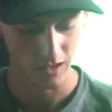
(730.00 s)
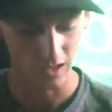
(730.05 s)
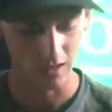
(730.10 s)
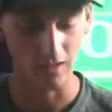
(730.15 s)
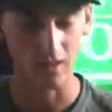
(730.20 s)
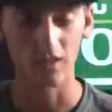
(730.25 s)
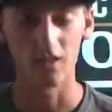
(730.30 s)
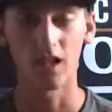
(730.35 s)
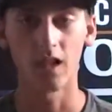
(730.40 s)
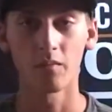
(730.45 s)

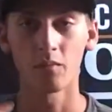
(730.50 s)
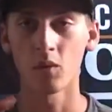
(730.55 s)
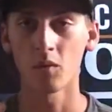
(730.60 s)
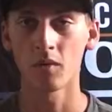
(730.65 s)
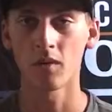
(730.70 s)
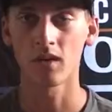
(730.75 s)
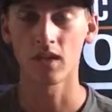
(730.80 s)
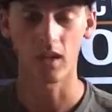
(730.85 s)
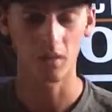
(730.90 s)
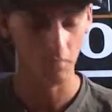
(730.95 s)
Getting our lip, won't
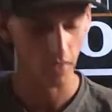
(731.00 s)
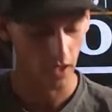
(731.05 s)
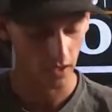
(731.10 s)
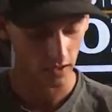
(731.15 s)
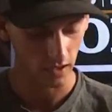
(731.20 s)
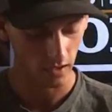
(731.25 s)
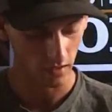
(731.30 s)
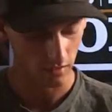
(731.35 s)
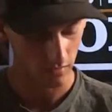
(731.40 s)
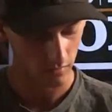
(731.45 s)
be able to get
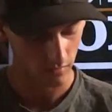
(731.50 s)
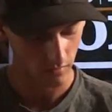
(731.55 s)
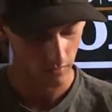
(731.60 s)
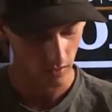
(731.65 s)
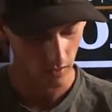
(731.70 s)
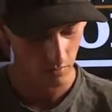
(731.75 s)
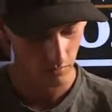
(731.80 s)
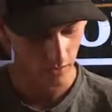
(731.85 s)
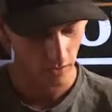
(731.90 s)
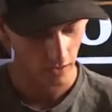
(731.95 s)
back out,
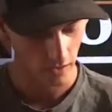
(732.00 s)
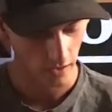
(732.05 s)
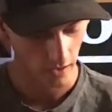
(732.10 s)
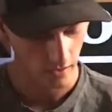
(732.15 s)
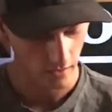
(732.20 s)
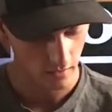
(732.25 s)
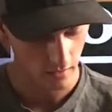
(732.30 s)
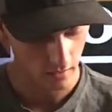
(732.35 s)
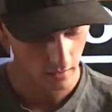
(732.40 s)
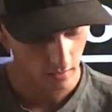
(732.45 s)
which is pretty
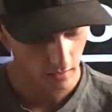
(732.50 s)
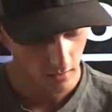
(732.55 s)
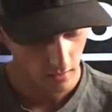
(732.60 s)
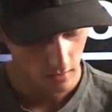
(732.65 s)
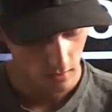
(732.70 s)
nice.